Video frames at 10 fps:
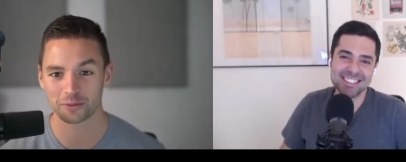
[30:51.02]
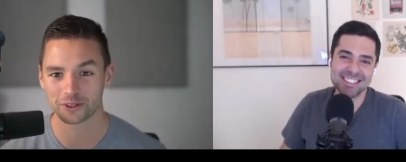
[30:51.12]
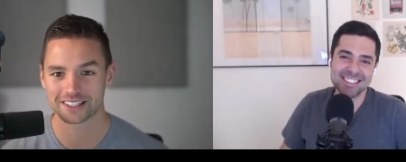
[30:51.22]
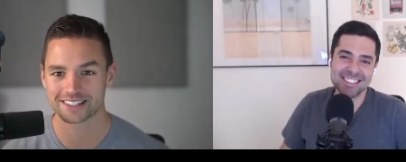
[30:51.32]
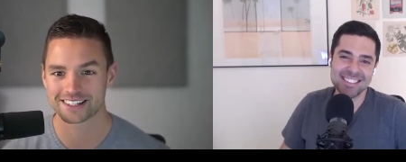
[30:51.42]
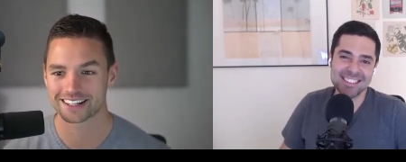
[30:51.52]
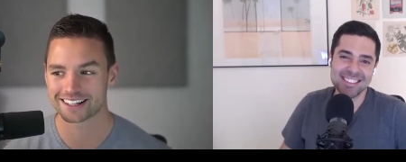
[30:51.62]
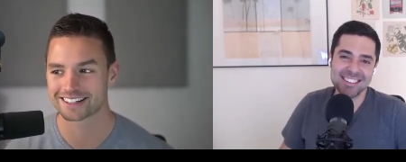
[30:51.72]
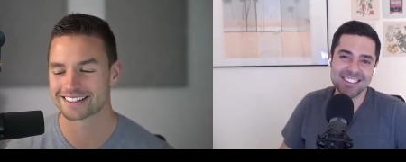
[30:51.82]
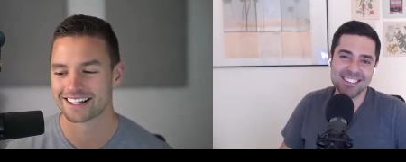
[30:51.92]
Speaker 1: this thing
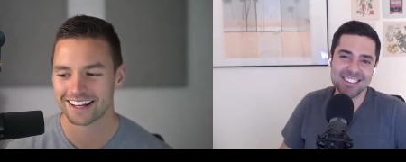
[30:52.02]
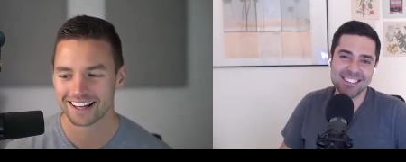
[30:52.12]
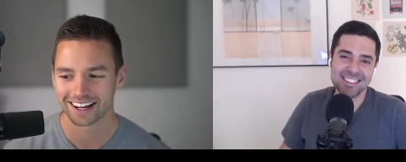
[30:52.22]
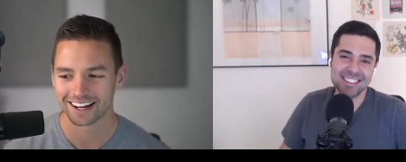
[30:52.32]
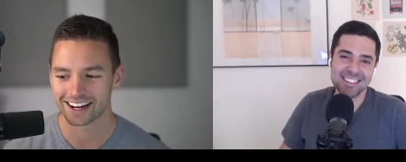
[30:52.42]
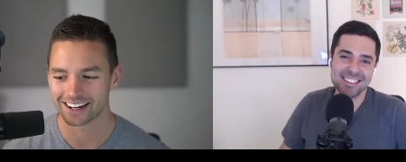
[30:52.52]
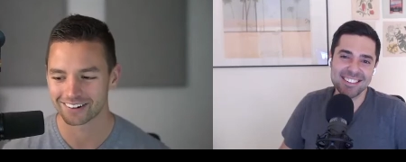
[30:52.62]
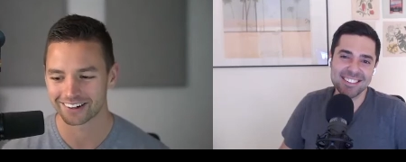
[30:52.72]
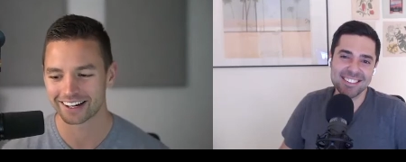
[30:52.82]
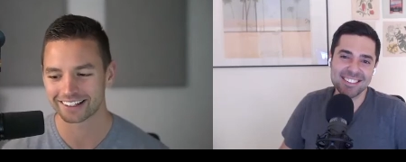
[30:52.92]
is. Uh,
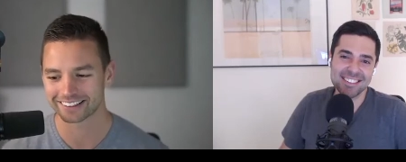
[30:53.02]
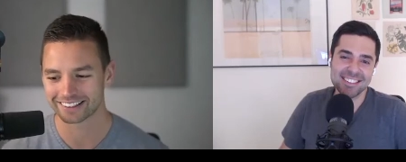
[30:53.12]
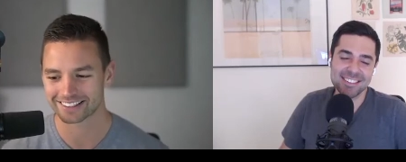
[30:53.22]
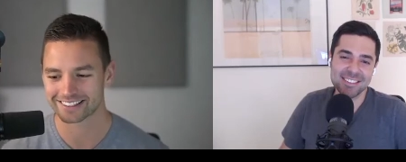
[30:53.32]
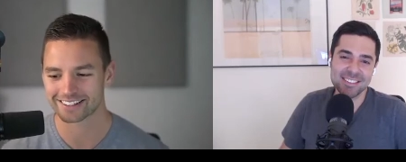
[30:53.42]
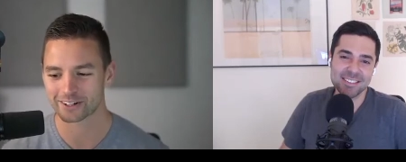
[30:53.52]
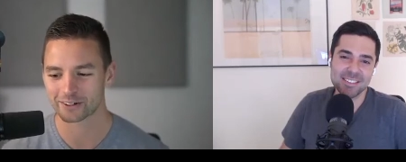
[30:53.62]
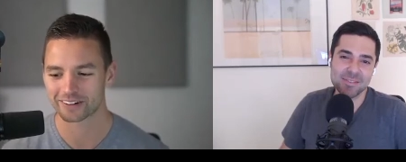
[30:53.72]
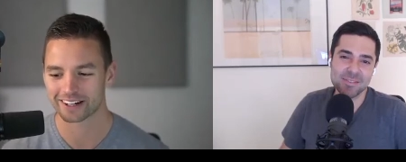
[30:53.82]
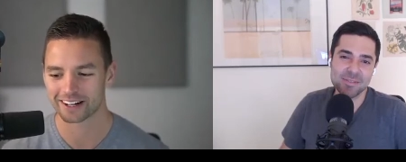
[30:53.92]
or anything.
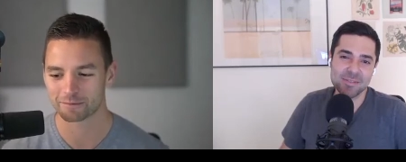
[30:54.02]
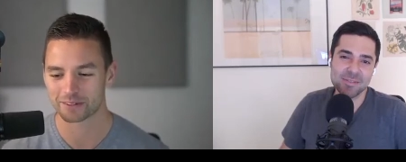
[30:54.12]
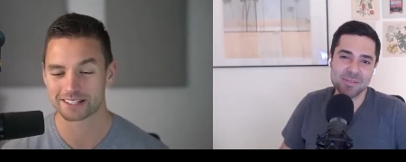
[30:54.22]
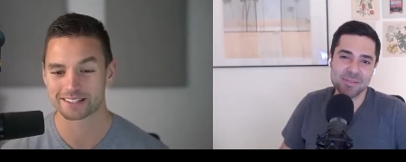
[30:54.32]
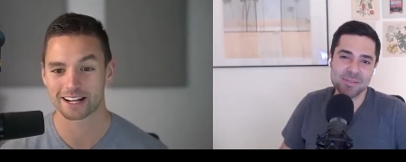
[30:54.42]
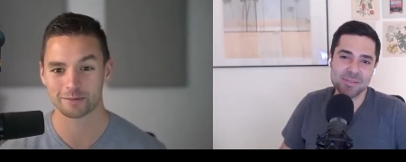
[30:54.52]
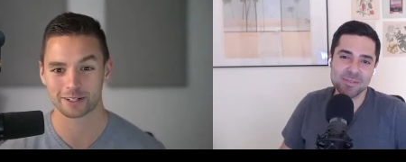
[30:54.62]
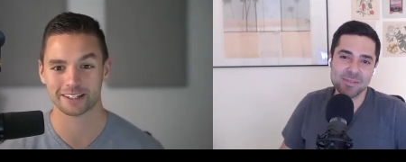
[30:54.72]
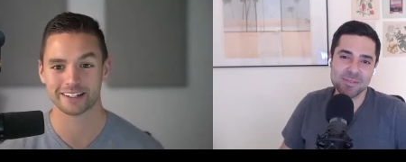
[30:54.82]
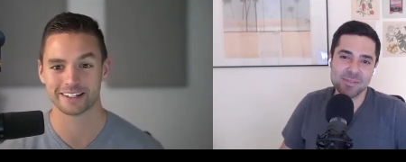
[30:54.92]
So um, the timing
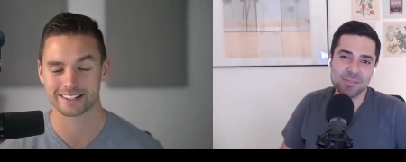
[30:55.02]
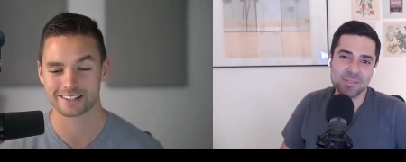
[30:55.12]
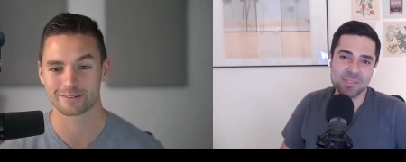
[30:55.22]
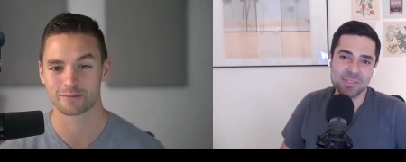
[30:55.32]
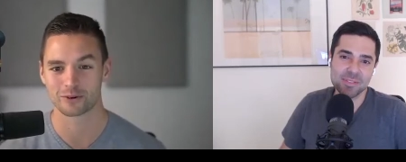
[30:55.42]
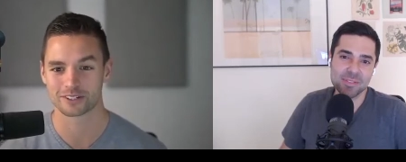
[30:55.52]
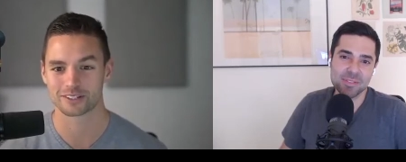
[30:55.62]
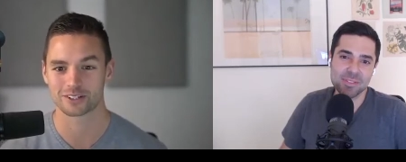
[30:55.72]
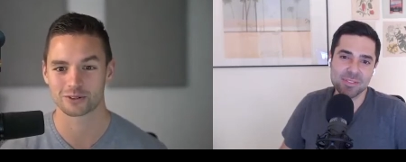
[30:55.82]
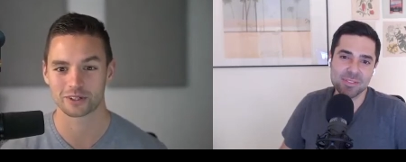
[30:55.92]
on it is important
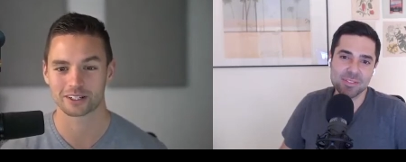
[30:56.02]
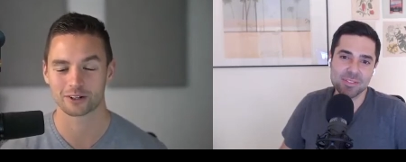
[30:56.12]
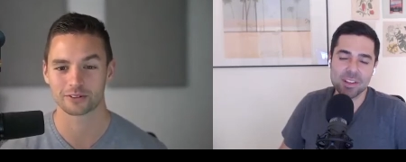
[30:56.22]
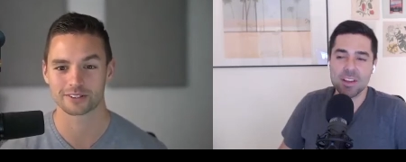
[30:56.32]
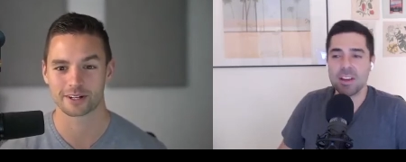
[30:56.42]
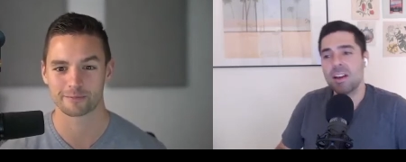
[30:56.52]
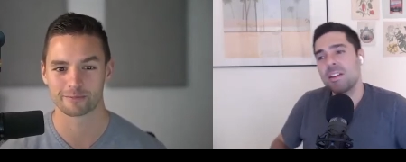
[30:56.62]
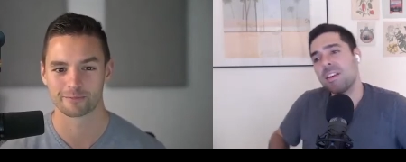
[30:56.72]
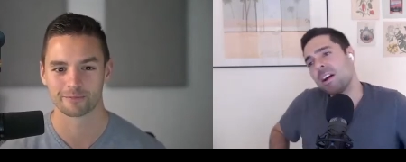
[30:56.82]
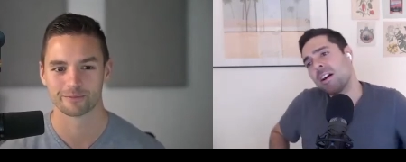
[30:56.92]
to tweak over time.
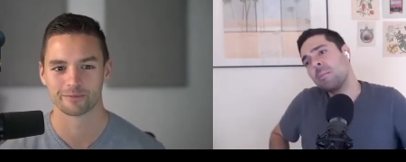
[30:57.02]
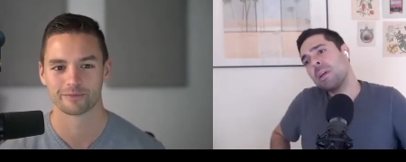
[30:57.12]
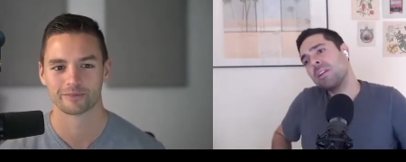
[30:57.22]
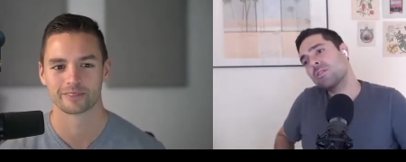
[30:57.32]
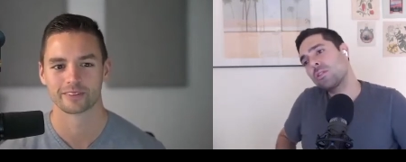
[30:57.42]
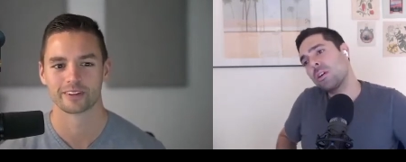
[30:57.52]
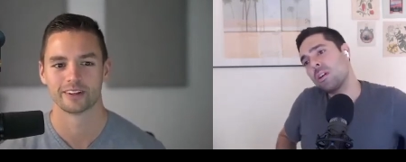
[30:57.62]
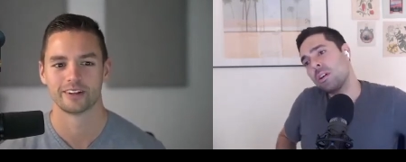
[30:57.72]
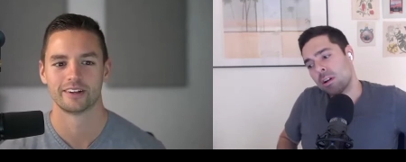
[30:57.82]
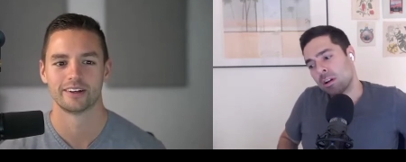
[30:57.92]
Speaker 2: Yeah, I mean, t-
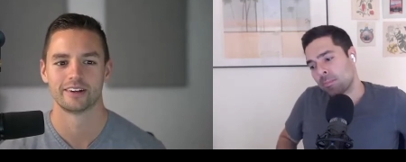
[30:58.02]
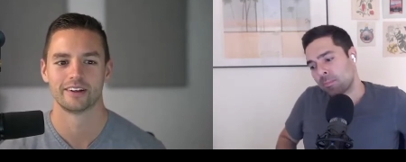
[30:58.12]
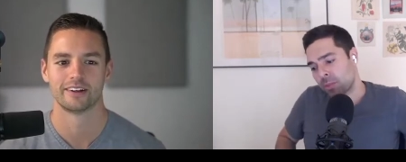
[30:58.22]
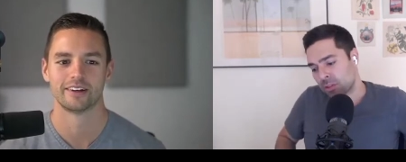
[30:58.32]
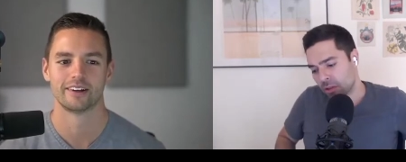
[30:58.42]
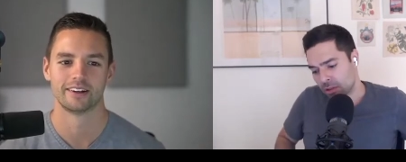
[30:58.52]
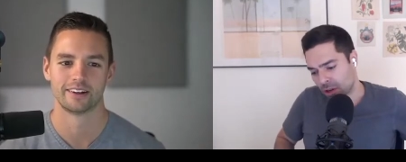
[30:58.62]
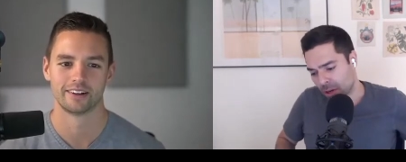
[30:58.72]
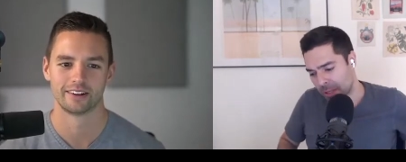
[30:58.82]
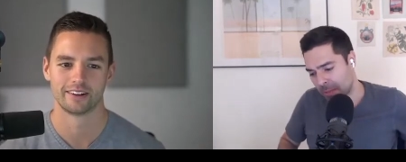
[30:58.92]
uh, t-
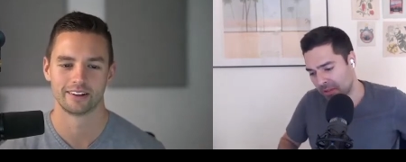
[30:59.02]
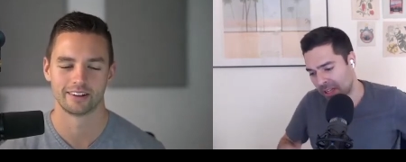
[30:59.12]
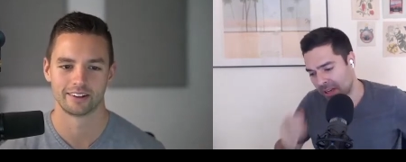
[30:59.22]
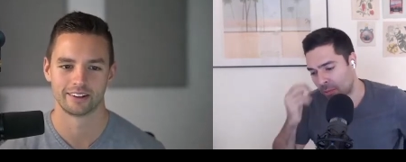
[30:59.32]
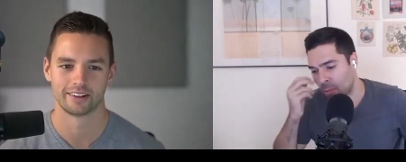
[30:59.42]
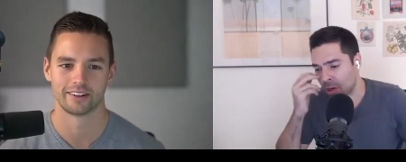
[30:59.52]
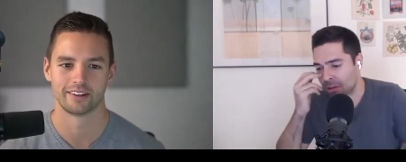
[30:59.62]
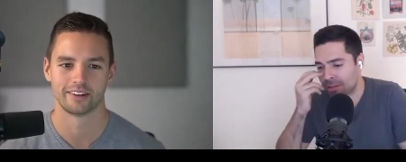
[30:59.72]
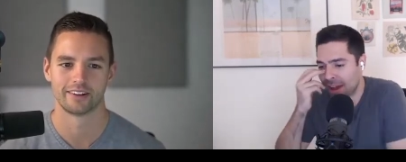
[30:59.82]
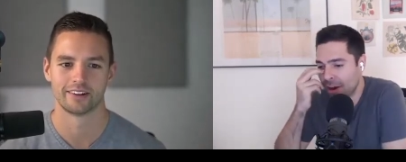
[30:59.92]
talk a bit about that. Like, what
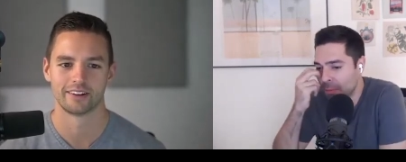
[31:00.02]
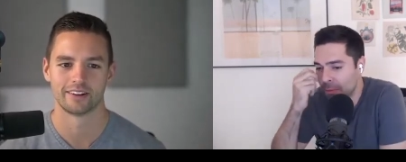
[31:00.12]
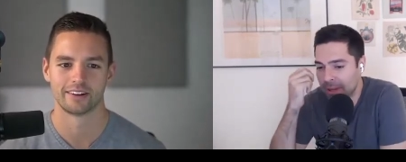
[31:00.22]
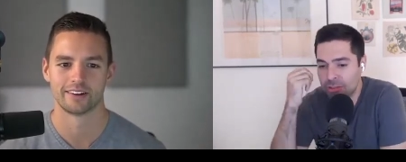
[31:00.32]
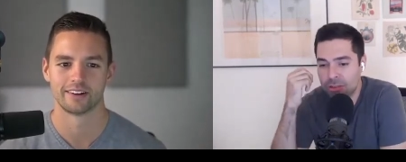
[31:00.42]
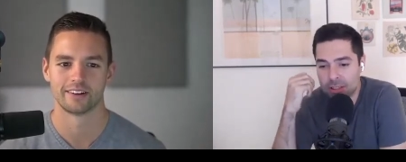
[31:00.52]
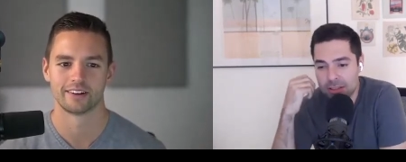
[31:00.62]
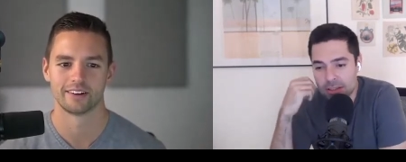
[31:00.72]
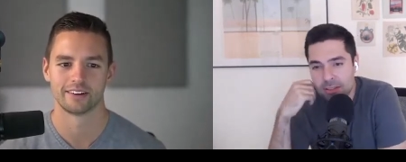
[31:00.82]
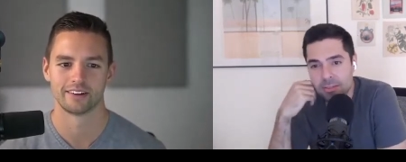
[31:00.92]
are terrible
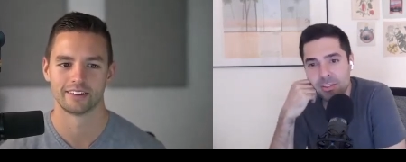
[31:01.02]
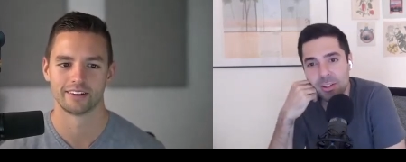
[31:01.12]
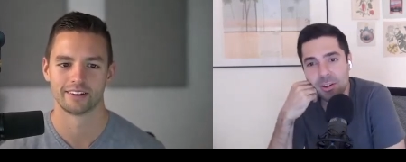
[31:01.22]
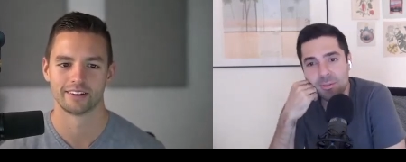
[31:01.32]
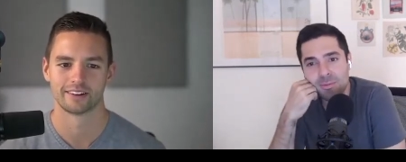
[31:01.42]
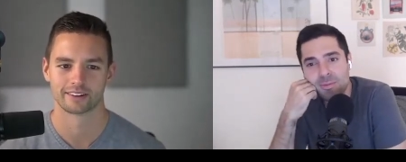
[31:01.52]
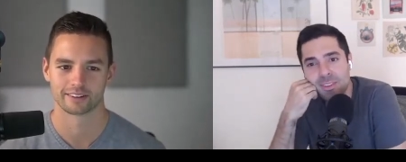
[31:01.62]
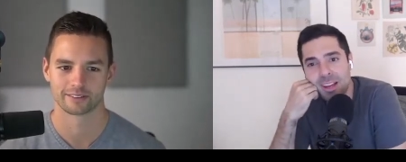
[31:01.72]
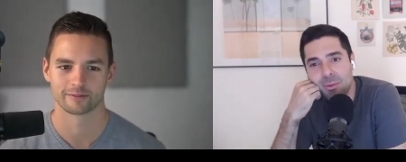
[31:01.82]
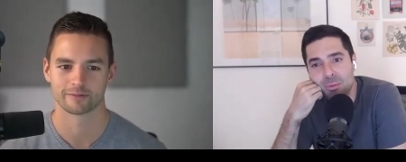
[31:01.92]
metrics? You know,
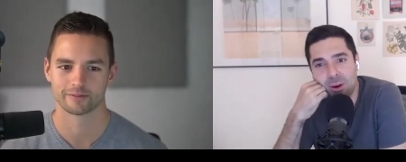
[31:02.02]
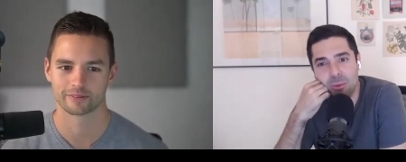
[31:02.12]
like what